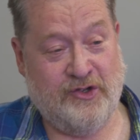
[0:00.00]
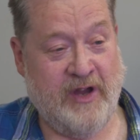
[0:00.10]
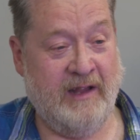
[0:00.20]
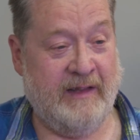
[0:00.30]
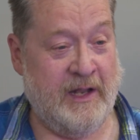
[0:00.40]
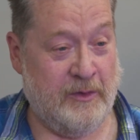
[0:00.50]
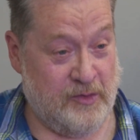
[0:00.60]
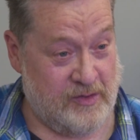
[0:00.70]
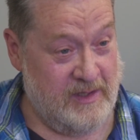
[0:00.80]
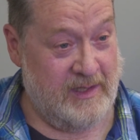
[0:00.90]
Jay
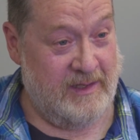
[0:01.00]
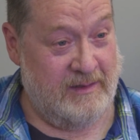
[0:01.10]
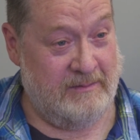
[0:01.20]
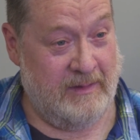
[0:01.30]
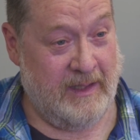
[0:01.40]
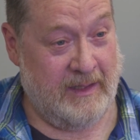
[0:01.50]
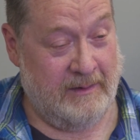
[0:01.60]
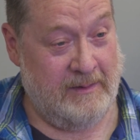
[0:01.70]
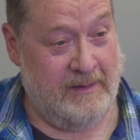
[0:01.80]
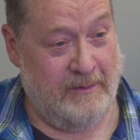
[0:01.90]
Leno's
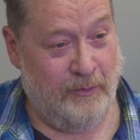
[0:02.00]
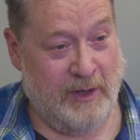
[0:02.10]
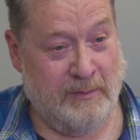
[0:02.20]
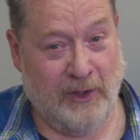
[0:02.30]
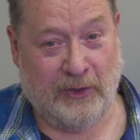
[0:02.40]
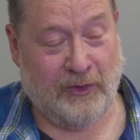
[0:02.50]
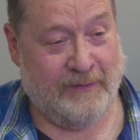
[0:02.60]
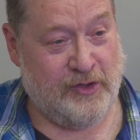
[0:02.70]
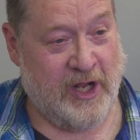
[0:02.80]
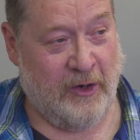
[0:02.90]
rebuilder of
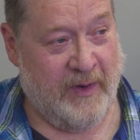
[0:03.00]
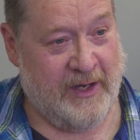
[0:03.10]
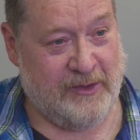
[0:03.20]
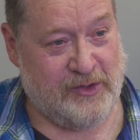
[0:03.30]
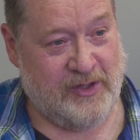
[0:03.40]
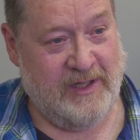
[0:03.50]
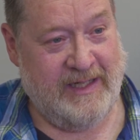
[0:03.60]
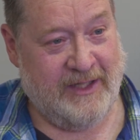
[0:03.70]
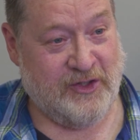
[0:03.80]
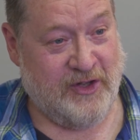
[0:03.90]
generators
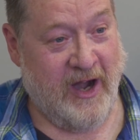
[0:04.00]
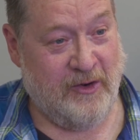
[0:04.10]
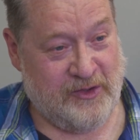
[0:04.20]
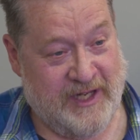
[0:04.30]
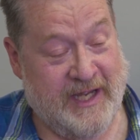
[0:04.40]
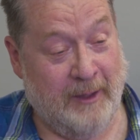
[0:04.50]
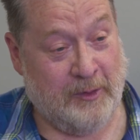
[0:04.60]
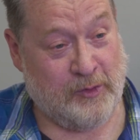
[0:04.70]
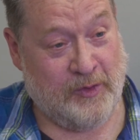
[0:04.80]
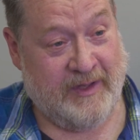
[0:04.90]
and starters. He helped
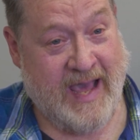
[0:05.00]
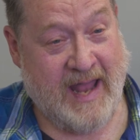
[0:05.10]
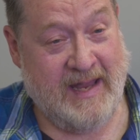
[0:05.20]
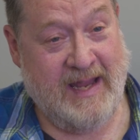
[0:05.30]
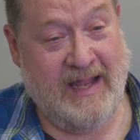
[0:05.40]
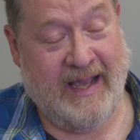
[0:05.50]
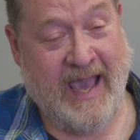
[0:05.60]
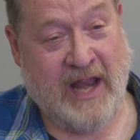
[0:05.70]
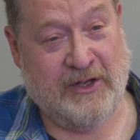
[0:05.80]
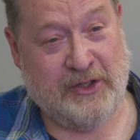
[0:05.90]
us with that. I
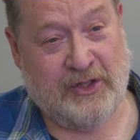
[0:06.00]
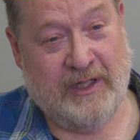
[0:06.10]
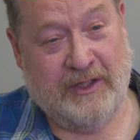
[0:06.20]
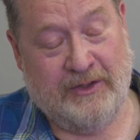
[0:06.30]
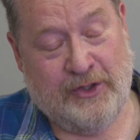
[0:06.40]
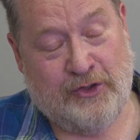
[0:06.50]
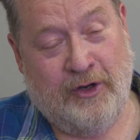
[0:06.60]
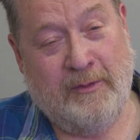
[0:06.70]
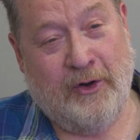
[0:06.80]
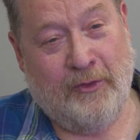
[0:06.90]
had a
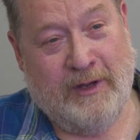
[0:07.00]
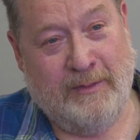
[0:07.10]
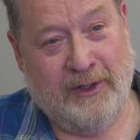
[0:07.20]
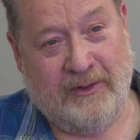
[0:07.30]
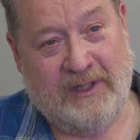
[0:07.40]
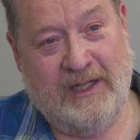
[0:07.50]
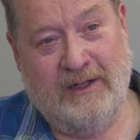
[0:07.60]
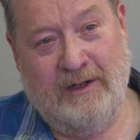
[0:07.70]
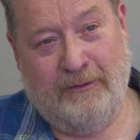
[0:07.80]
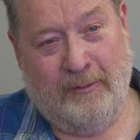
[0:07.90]
distributor rebuilt
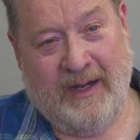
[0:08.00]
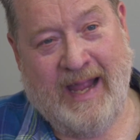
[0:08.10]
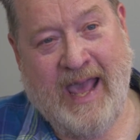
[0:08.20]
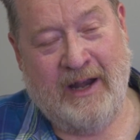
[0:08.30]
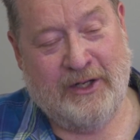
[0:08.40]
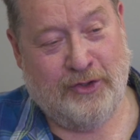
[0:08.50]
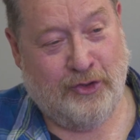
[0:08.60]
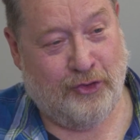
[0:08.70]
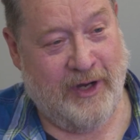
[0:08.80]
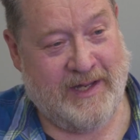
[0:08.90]
from a guy out of
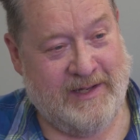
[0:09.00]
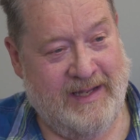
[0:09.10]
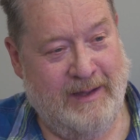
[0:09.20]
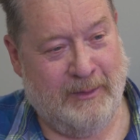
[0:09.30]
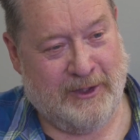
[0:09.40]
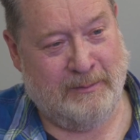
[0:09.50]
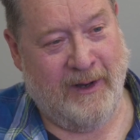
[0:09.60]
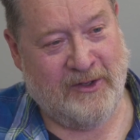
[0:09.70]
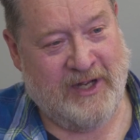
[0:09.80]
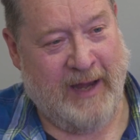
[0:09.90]
Detroit, but the
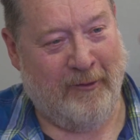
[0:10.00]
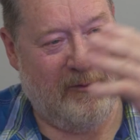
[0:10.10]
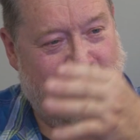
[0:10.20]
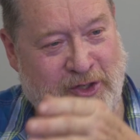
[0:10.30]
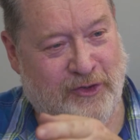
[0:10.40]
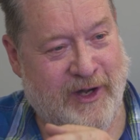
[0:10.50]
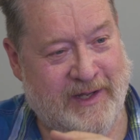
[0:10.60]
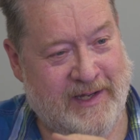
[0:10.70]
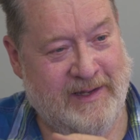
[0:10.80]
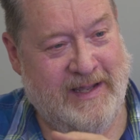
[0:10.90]
parts came from Australia,